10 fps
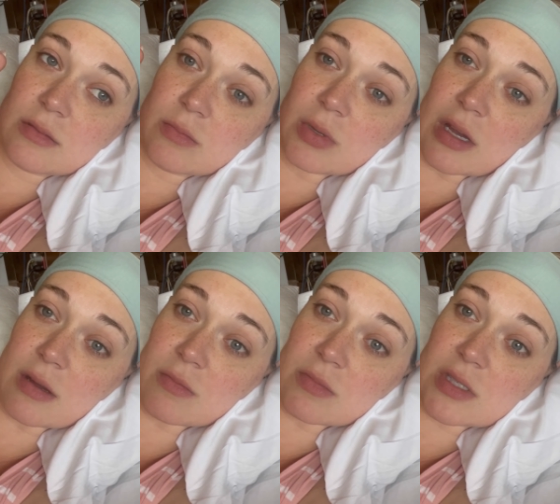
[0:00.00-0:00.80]

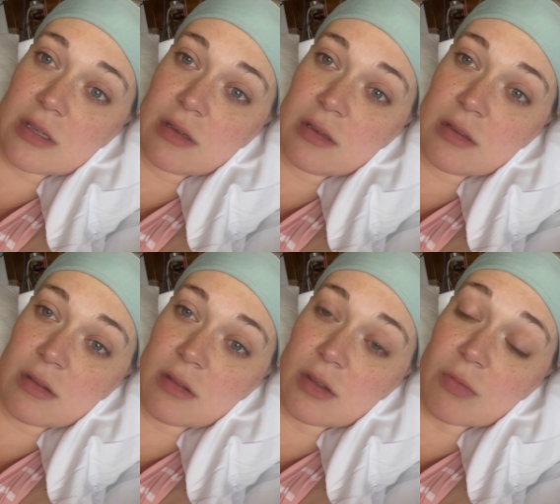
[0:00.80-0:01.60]
becomes
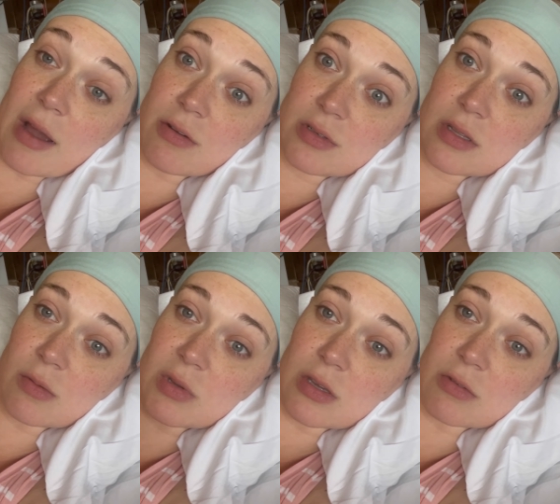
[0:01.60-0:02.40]
the route
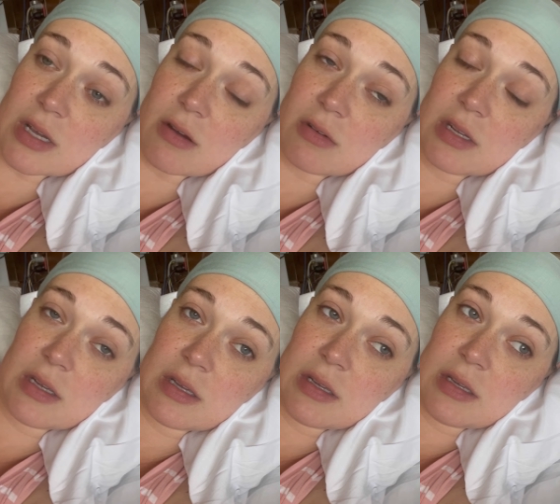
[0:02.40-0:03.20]
that we go down.
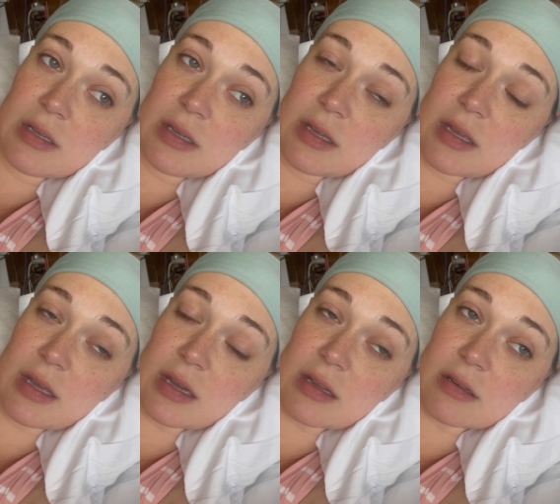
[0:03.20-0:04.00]

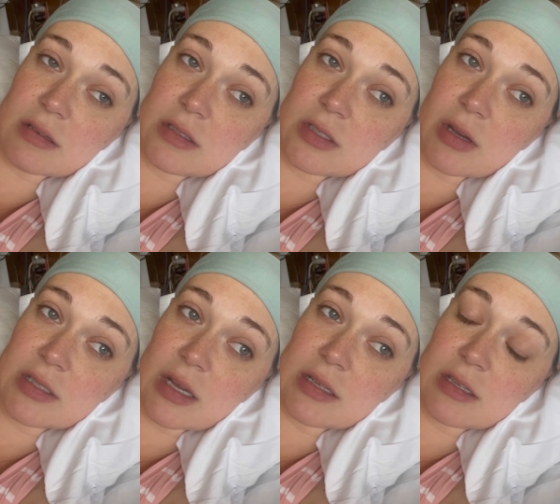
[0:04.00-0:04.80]
And so I
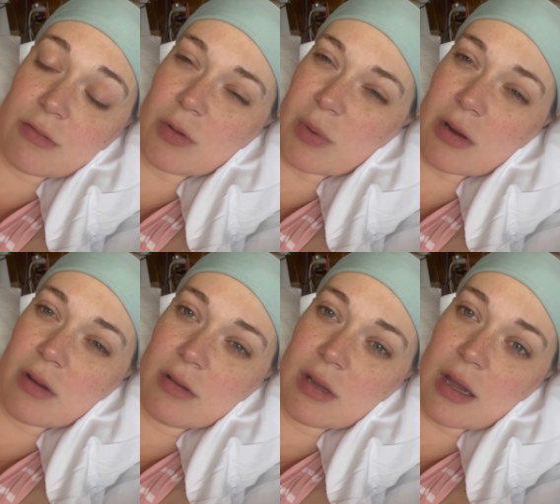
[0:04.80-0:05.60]
did feel
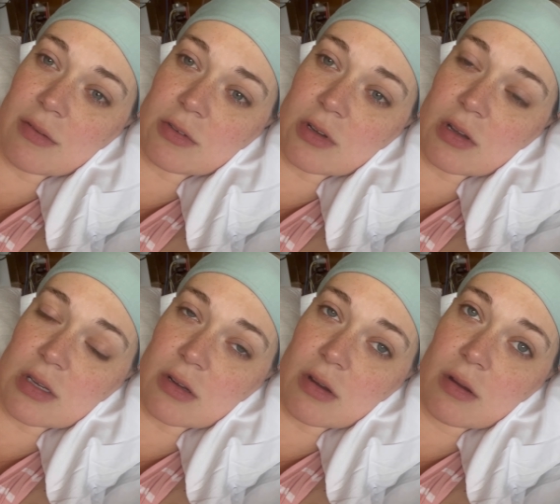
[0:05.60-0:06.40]
better after
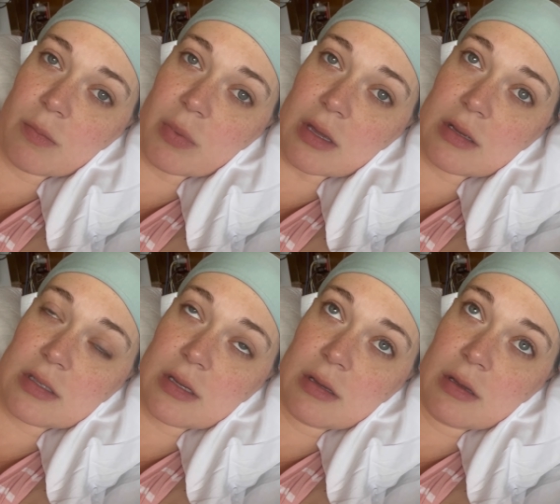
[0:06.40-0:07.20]
talking to her, but